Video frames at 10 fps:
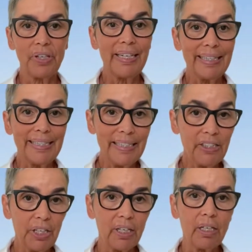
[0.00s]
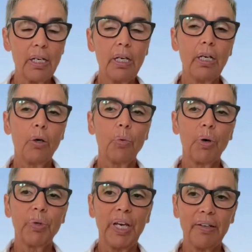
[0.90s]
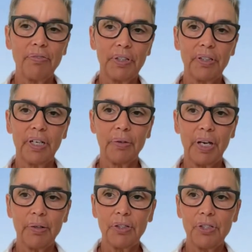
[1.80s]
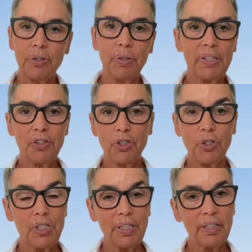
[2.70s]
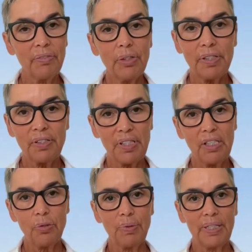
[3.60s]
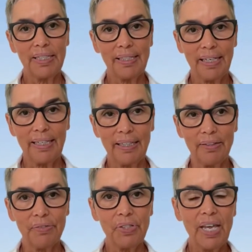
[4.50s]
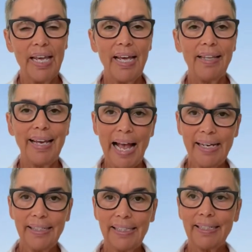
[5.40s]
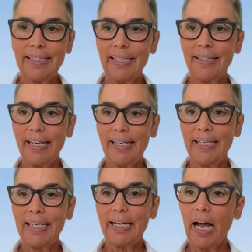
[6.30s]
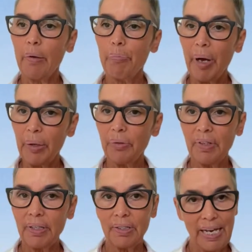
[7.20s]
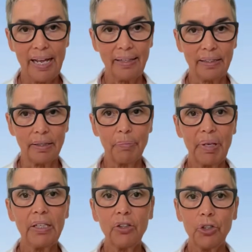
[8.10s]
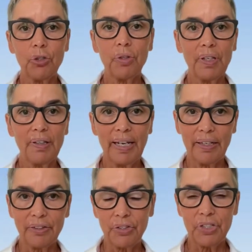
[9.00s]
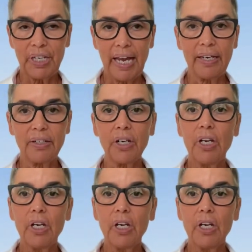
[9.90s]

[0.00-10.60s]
In addition, what we have figured out how to do is to deliver to C-suite executives the analytics that they need about their talent, making sure that they understand